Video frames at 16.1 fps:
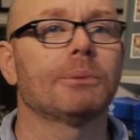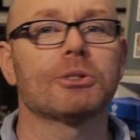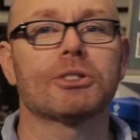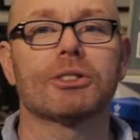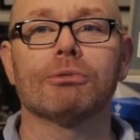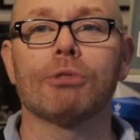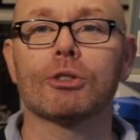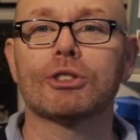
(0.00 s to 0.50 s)

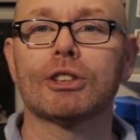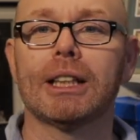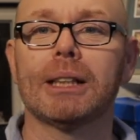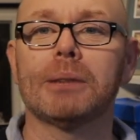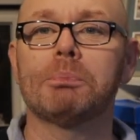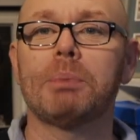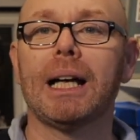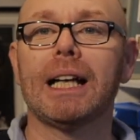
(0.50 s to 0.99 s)
was the
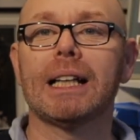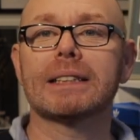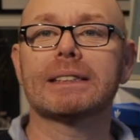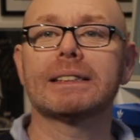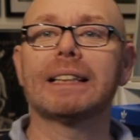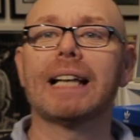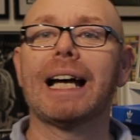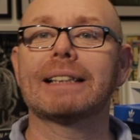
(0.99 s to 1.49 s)
Rosendale
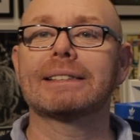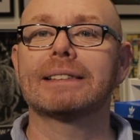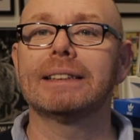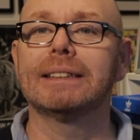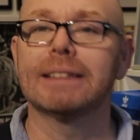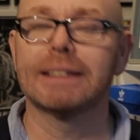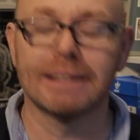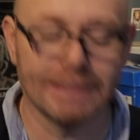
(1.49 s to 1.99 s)
Parks and the
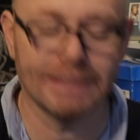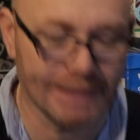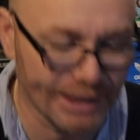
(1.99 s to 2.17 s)
Haslingden and